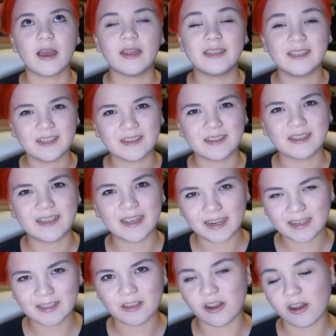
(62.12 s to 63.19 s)
I didn't
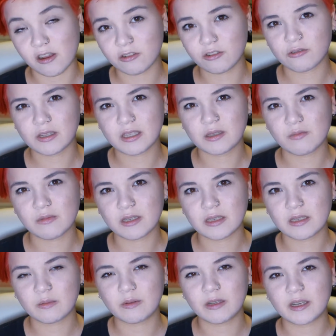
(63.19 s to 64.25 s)
get it on
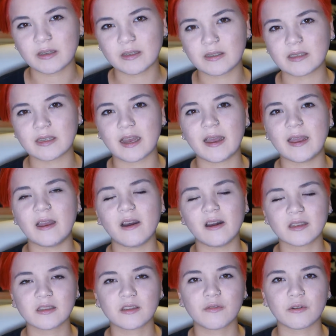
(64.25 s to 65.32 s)
Christmas because I
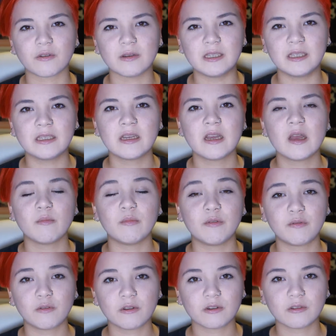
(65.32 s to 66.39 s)
asked for it
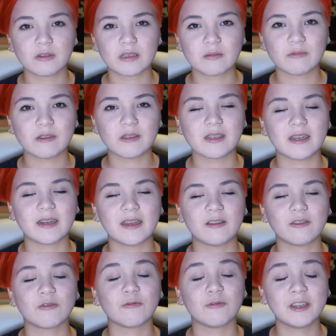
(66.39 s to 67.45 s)
before Christmas and I
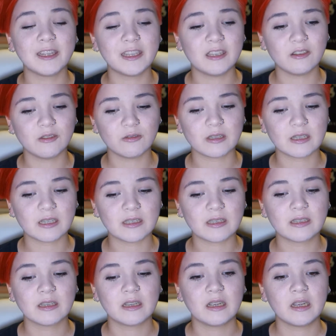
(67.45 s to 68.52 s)
could really use it
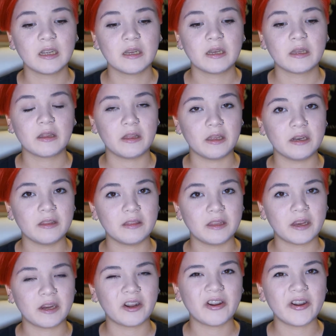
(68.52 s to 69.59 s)
then and
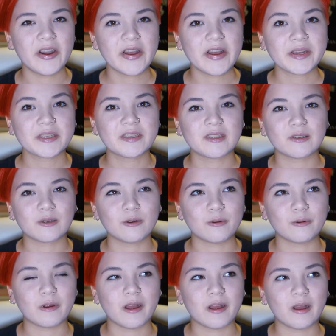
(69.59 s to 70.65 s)
there.
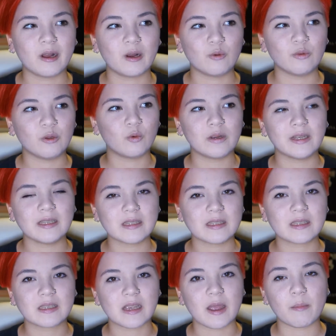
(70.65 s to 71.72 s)
So we
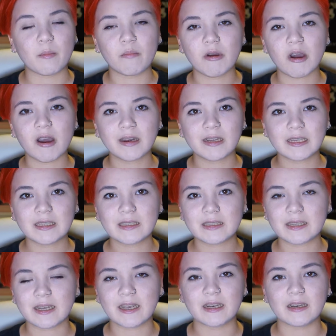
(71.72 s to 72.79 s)
went and bought
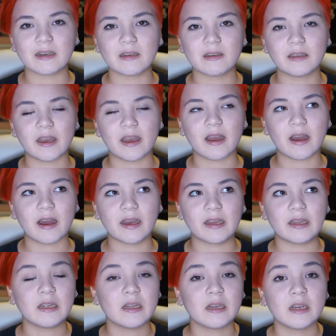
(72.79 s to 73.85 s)
it, and yeah,
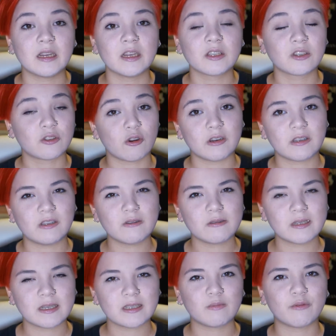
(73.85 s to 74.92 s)
I started
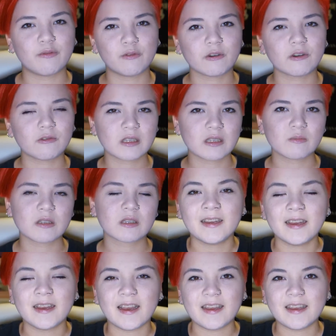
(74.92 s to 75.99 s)
using it before Christmas.
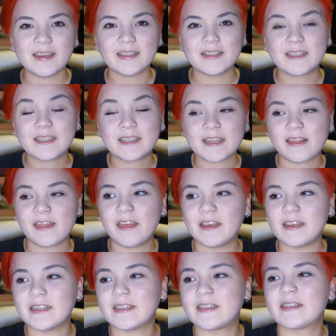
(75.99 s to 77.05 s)
It's
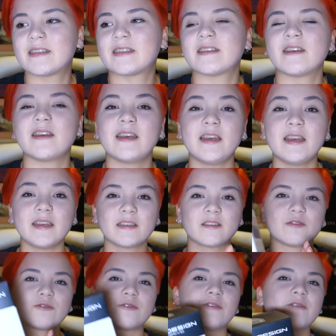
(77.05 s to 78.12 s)
this
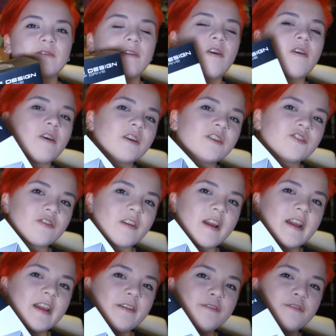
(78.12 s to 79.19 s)
external hard
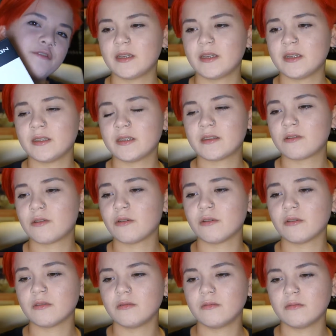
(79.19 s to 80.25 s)
drive. It's
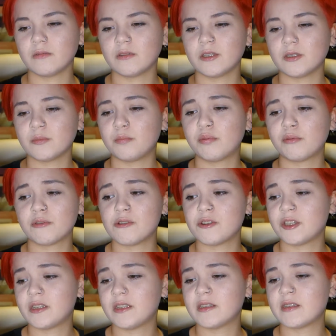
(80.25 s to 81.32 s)
called the
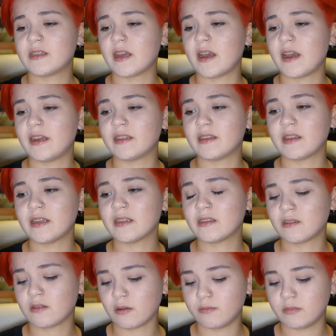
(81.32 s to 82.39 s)
Porsche Design
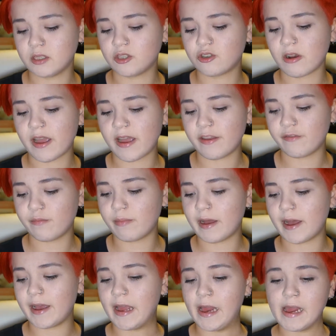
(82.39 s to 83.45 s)
Desktop Drive
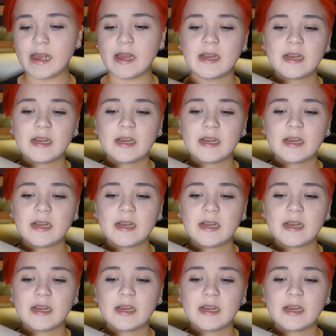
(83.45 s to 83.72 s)
by